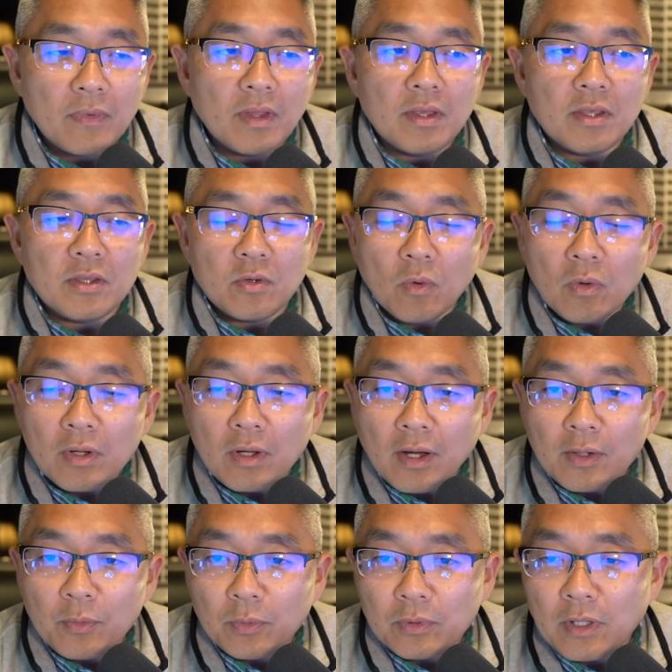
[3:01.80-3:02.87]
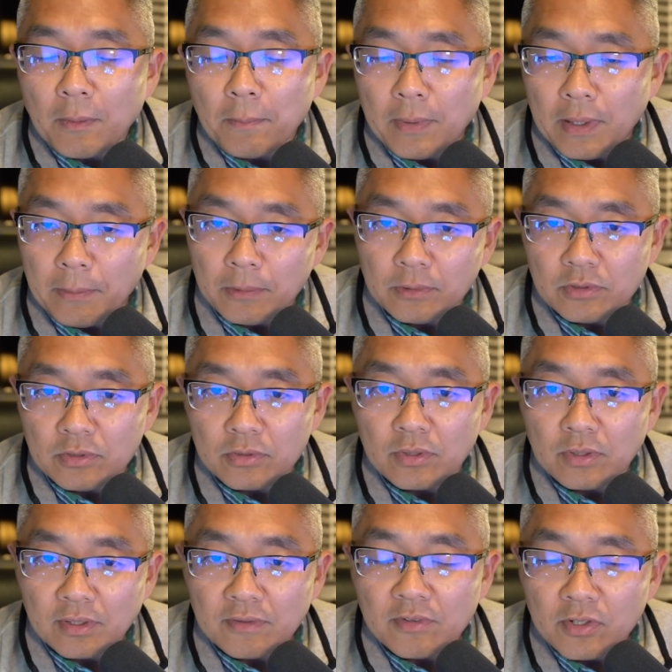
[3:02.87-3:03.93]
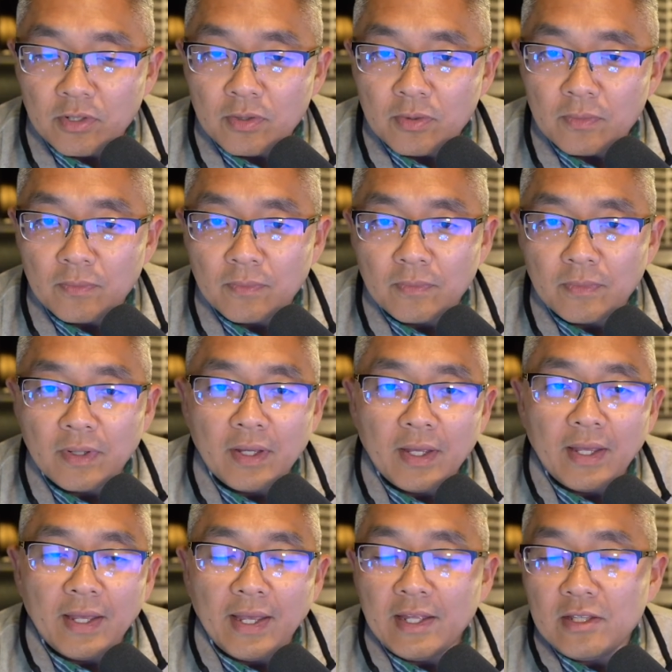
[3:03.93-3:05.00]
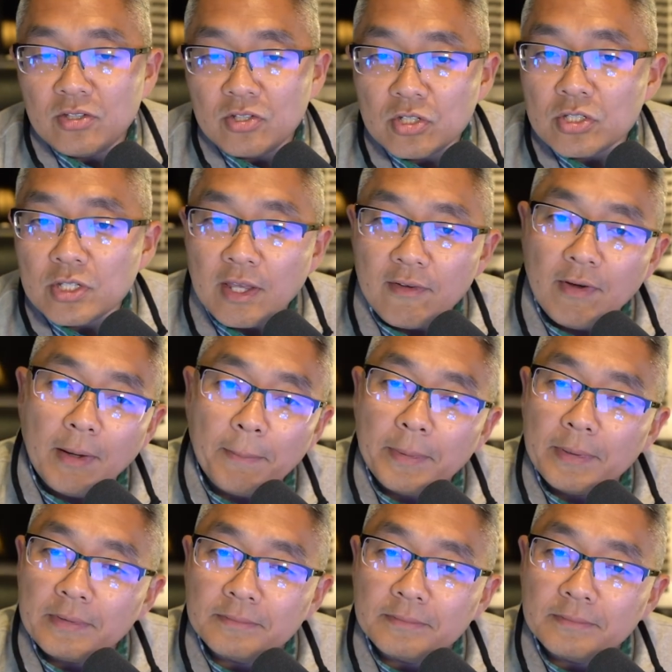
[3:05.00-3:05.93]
Your God will not be able to deliver you, and to just give up.